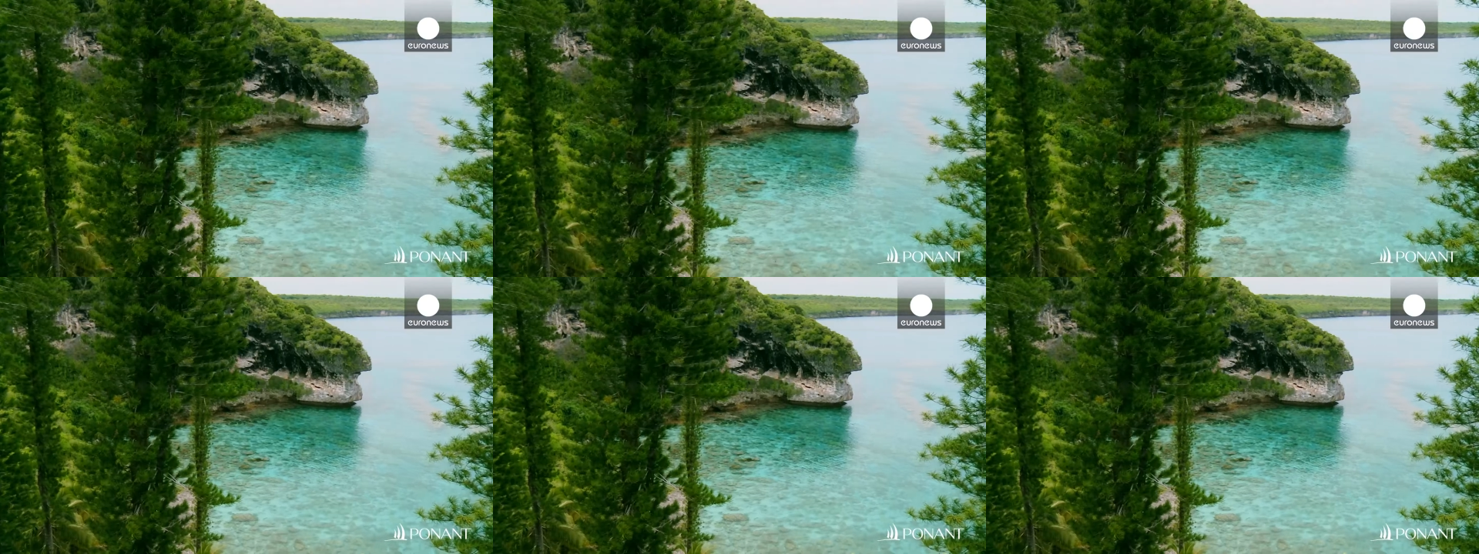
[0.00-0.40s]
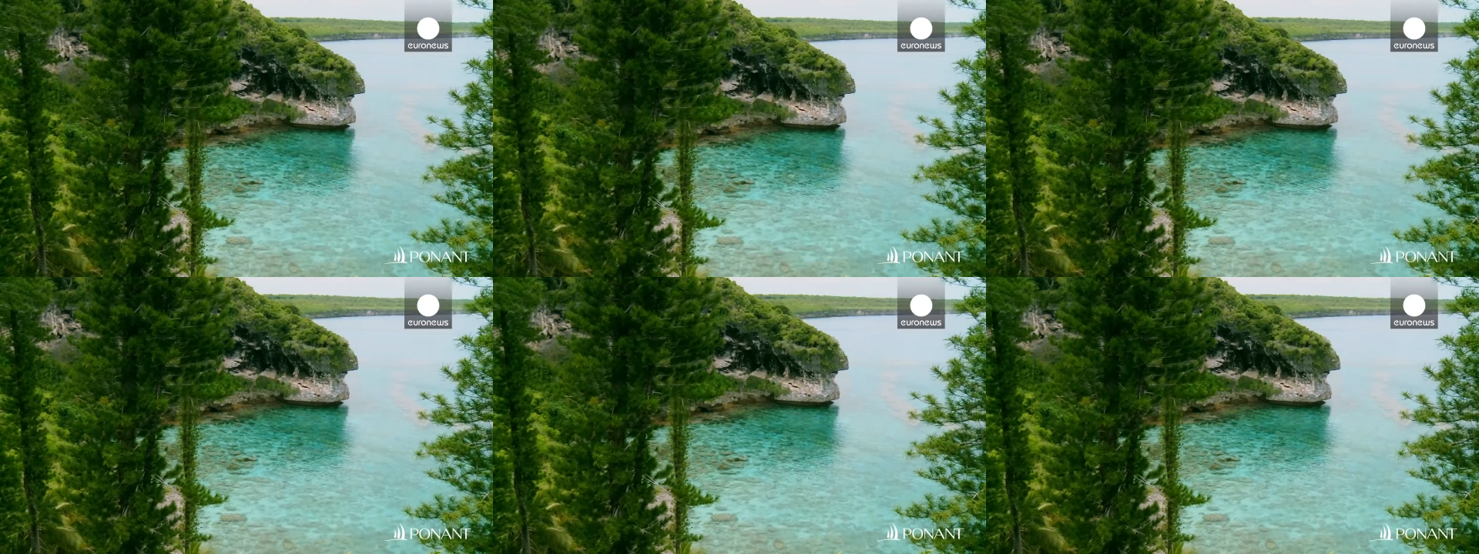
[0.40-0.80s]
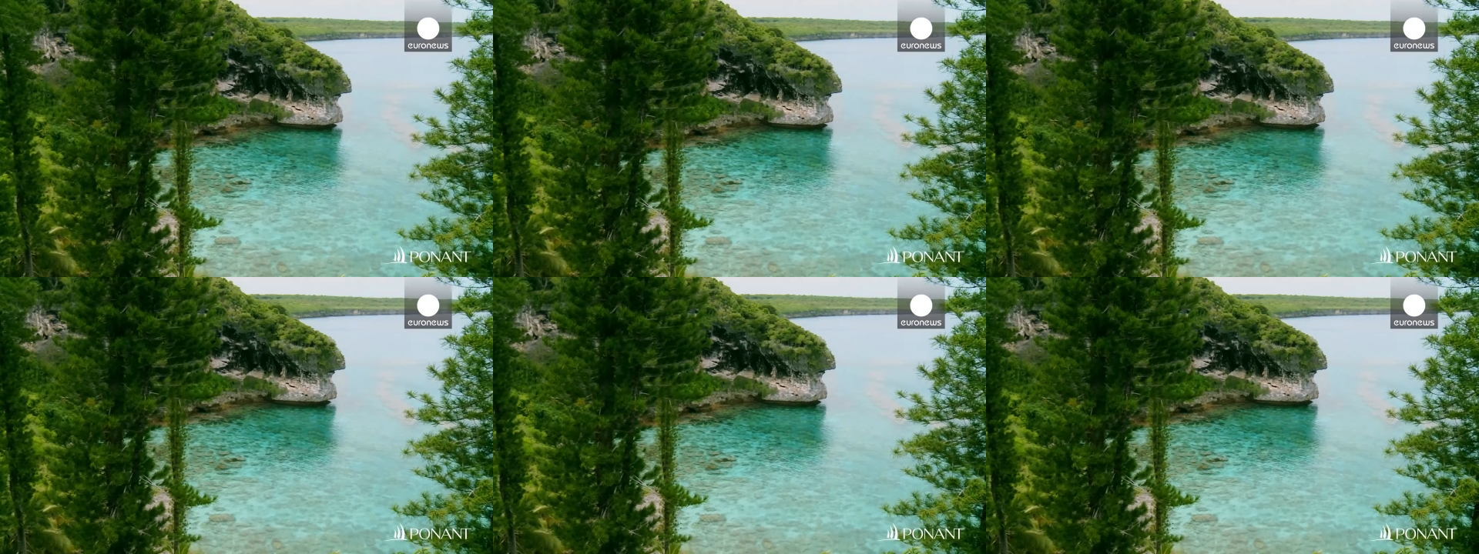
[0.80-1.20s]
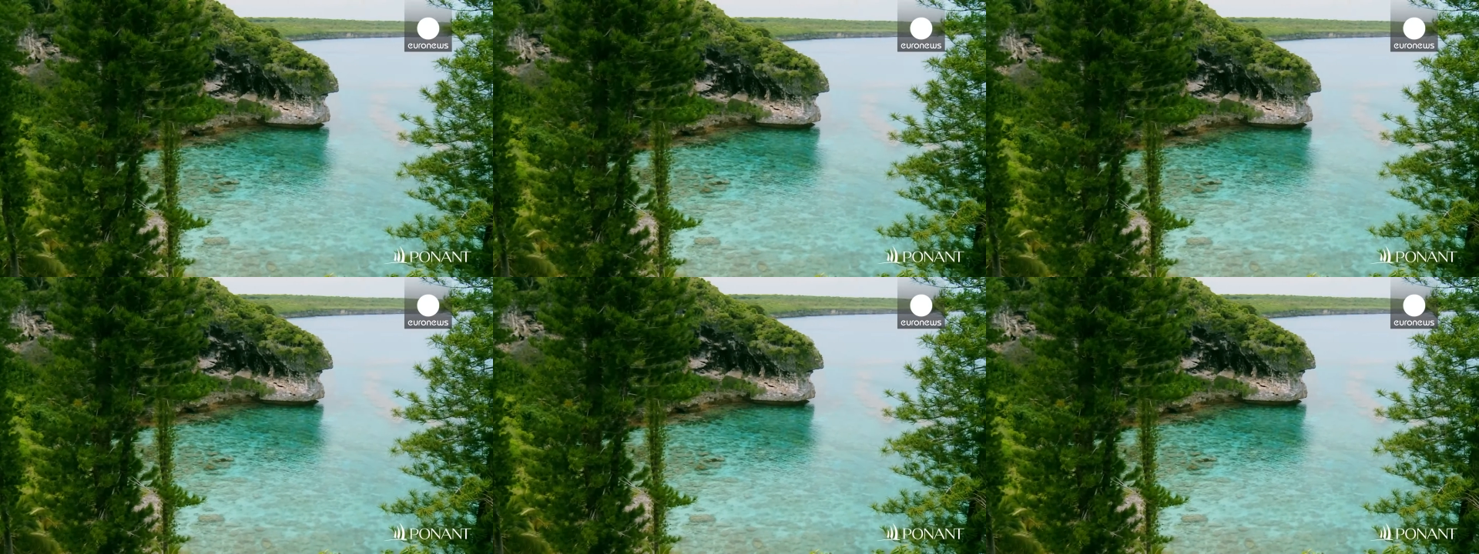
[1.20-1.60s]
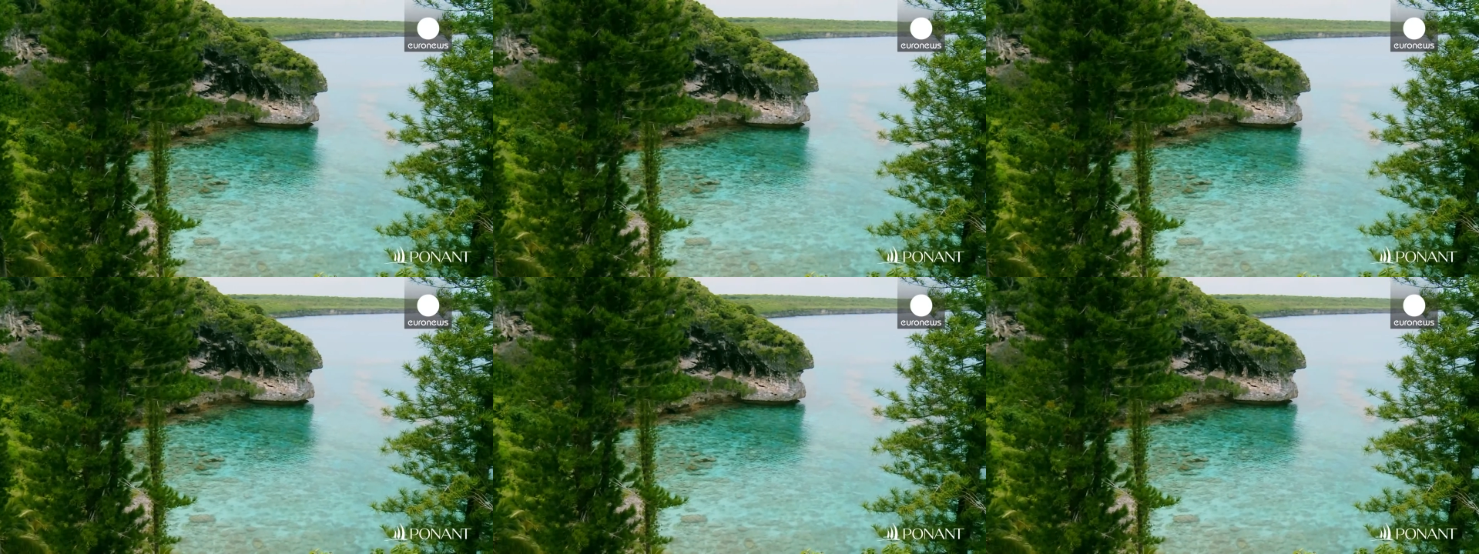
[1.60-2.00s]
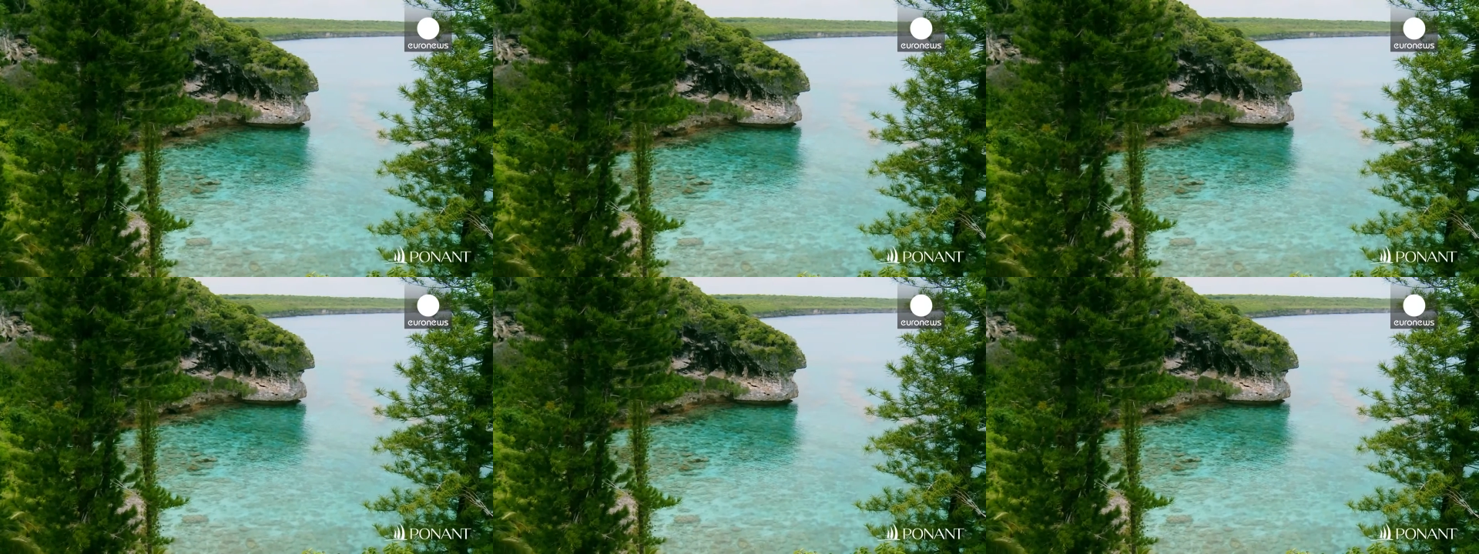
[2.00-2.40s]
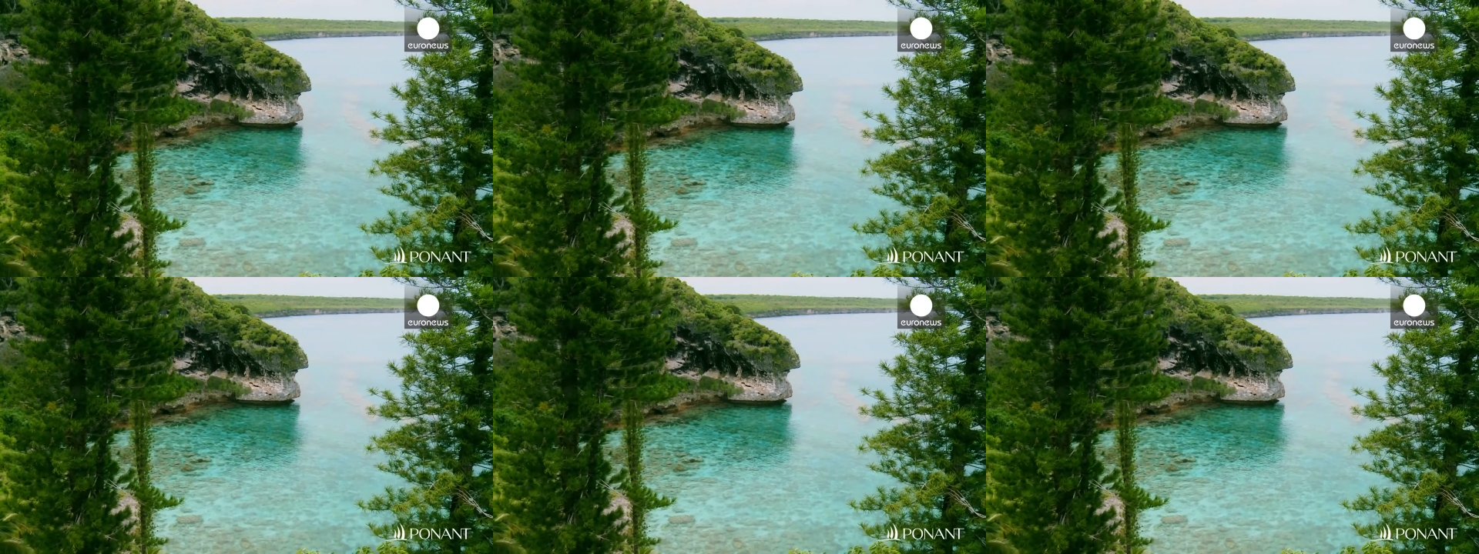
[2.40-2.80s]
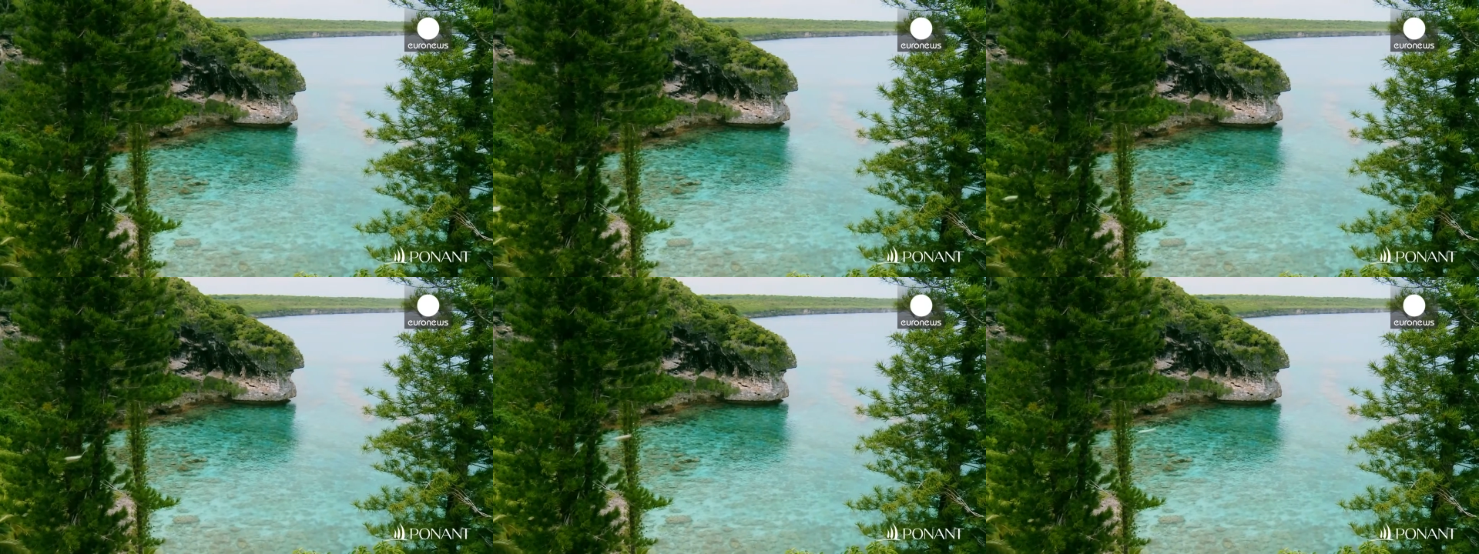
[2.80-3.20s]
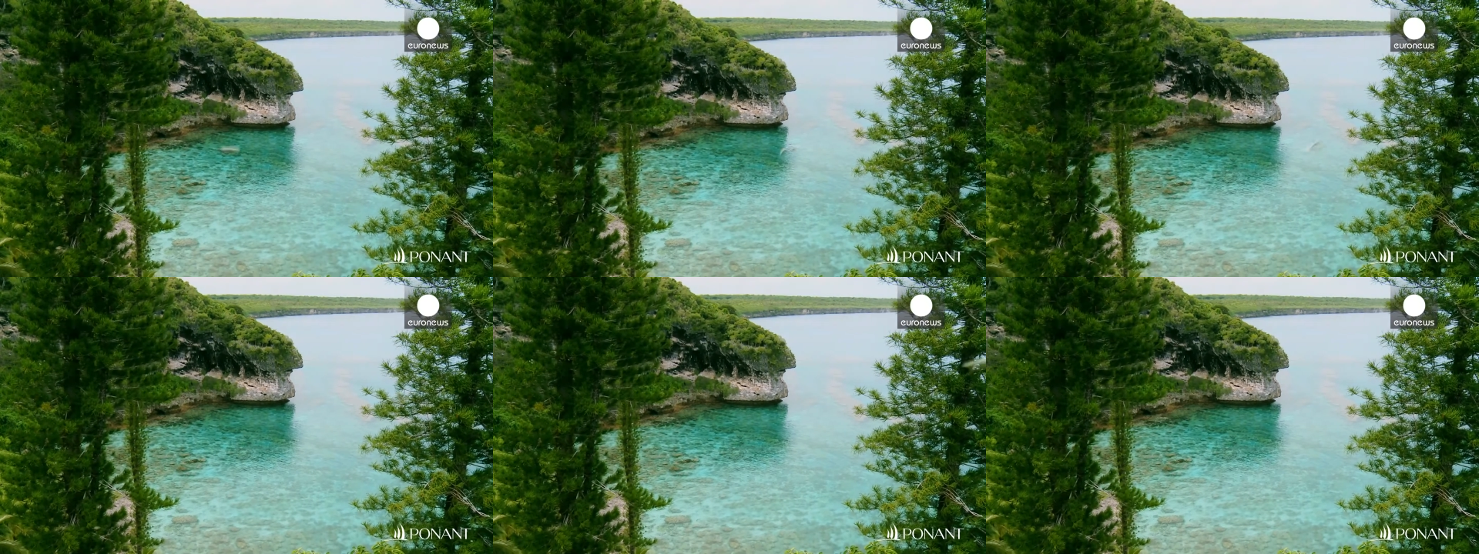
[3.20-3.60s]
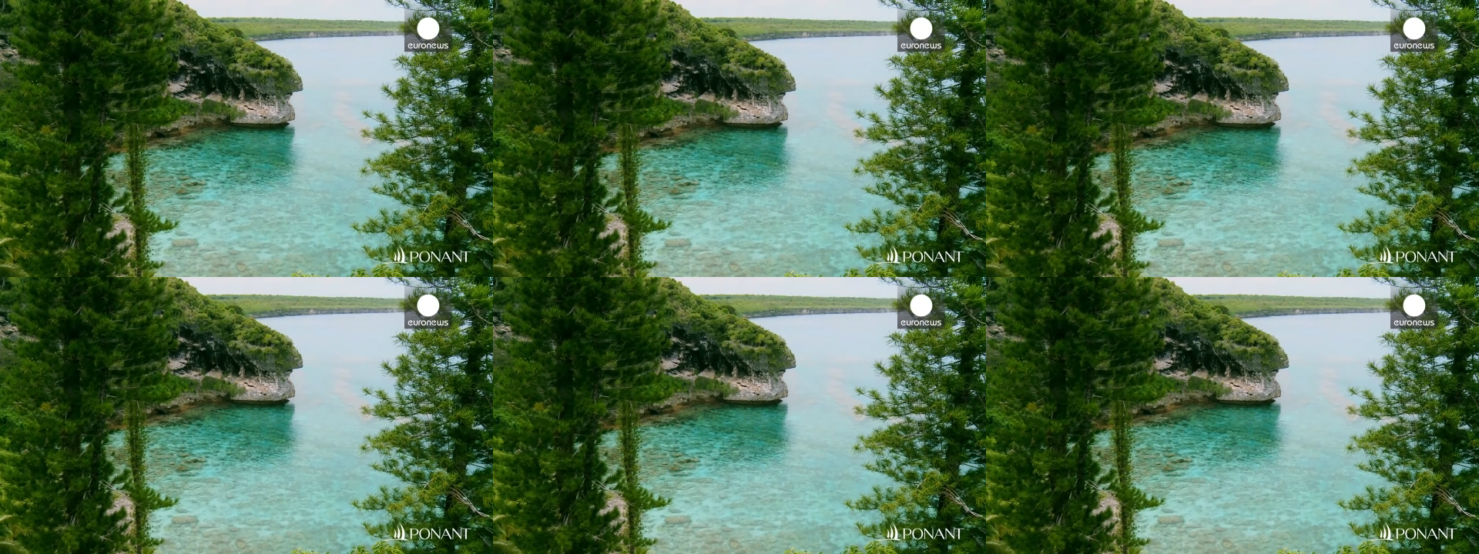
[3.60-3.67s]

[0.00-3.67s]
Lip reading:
(no speaker visible)